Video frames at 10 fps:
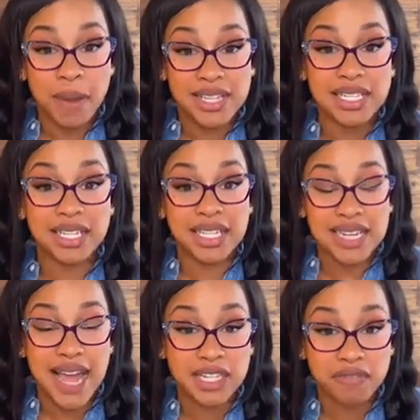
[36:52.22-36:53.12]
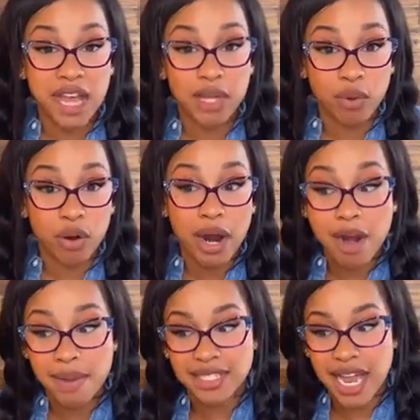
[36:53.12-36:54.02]
basically tax filing
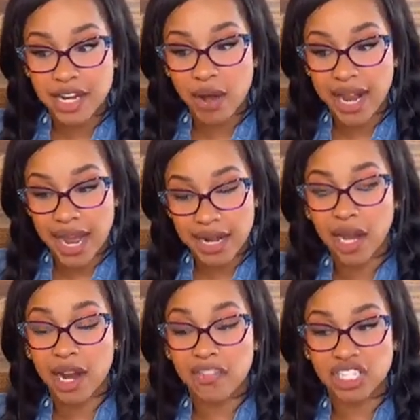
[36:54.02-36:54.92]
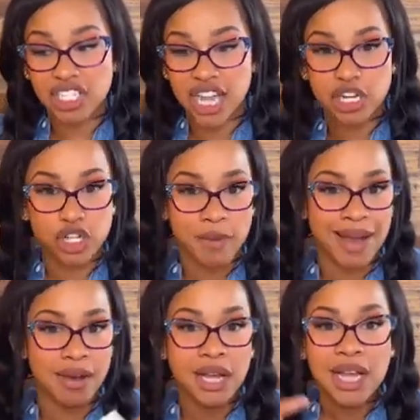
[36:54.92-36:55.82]
requirements. I know I kind of got on this tangent
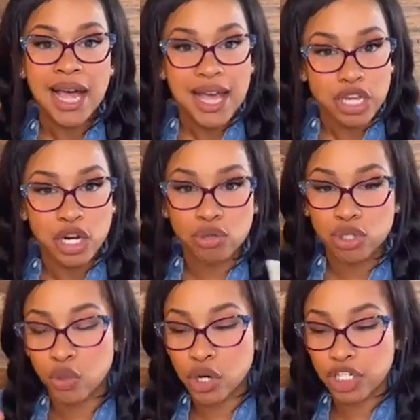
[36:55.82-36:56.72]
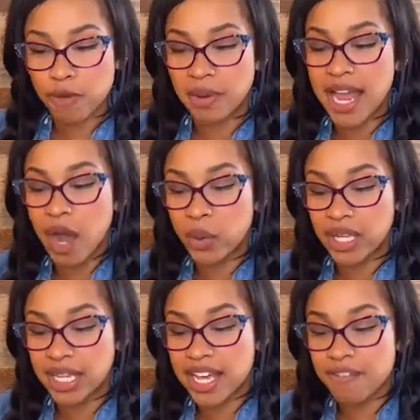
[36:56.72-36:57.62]
about, stewardship and how
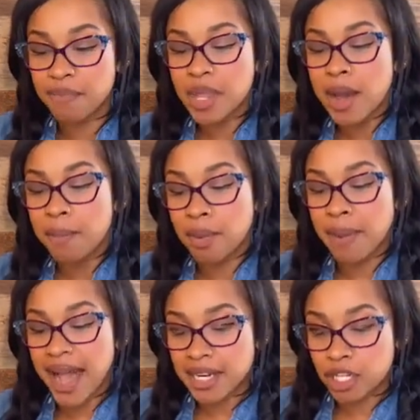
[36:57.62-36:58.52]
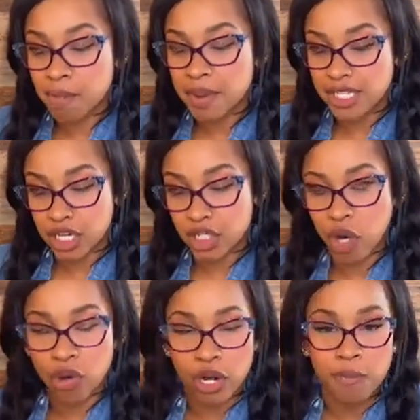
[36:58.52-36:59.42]
we live, but back to the
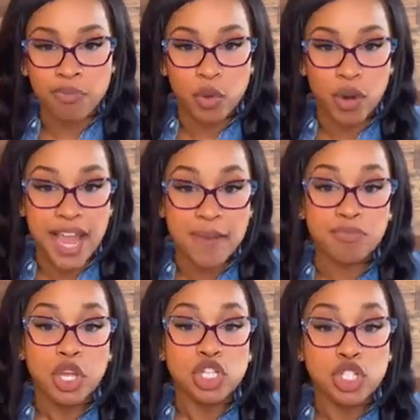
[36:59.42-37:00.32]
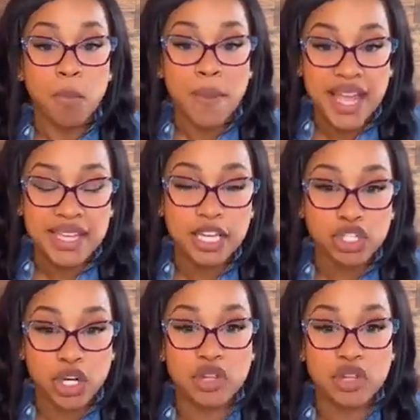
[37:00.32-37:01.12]
business owner, right? So making